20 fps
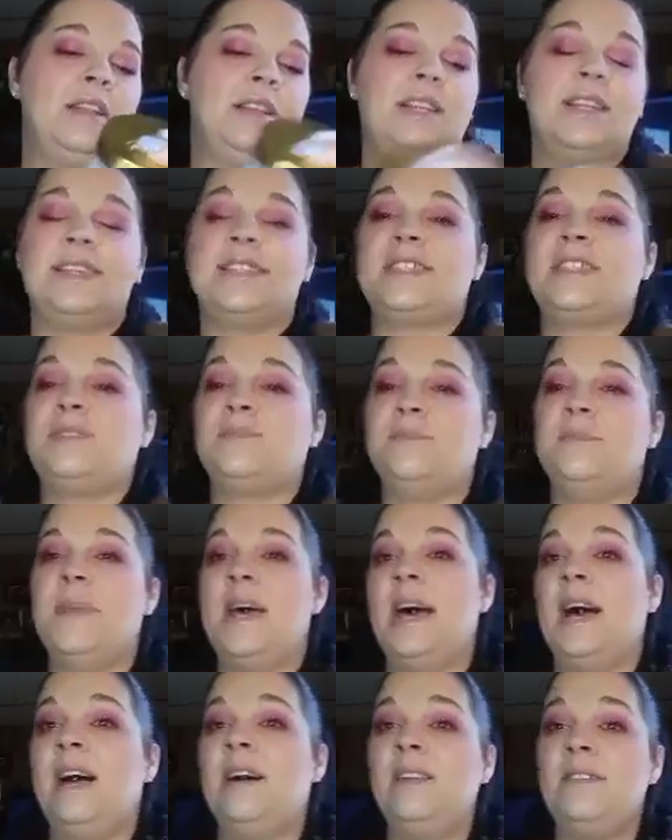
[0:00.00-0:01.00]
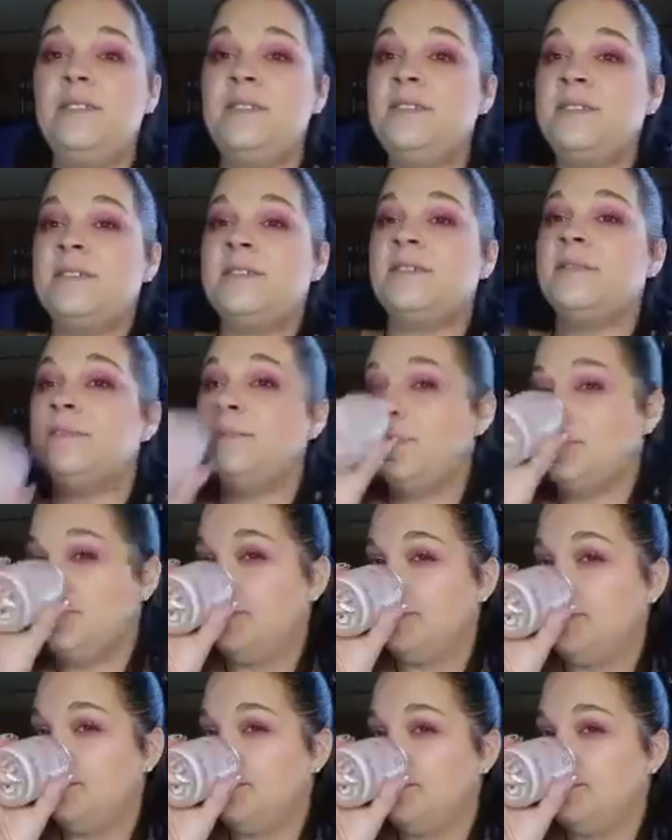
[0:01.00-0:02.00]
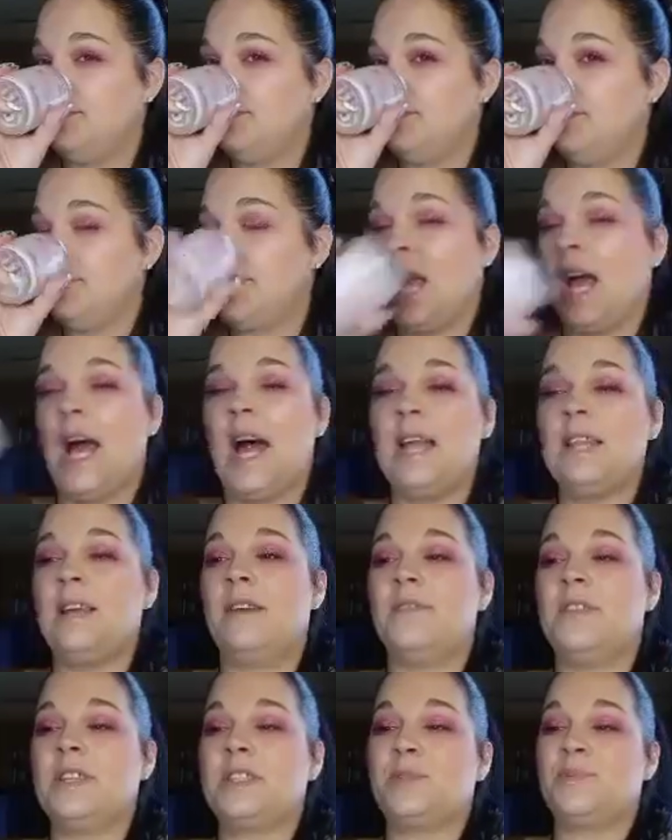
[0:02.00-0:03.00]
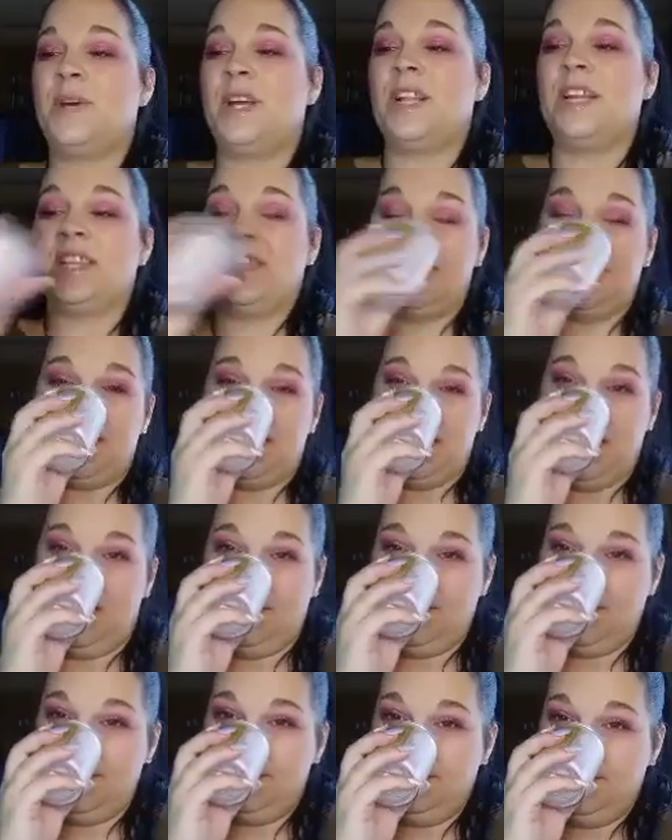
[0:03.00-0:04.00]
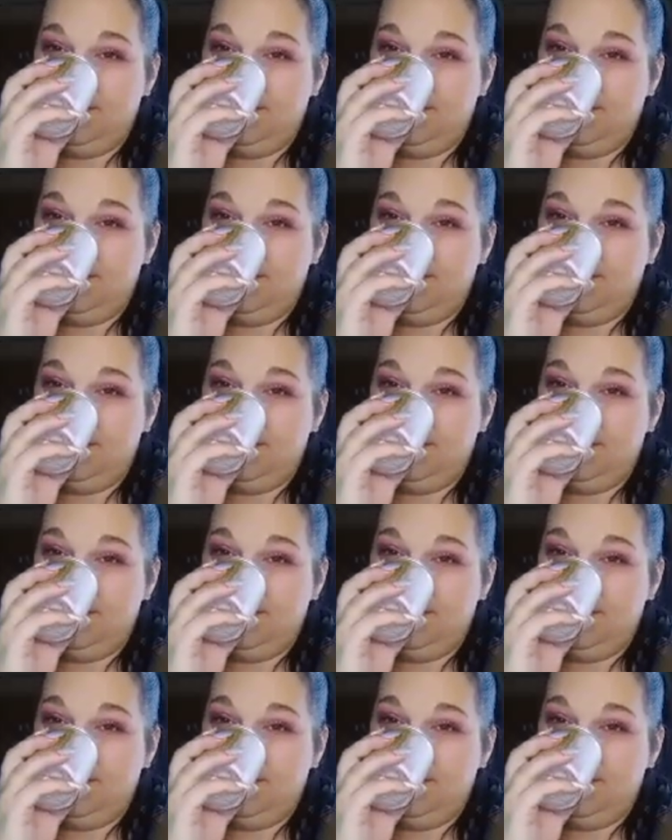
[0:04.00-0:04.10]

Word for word: The smell, I love the smell of this stuff.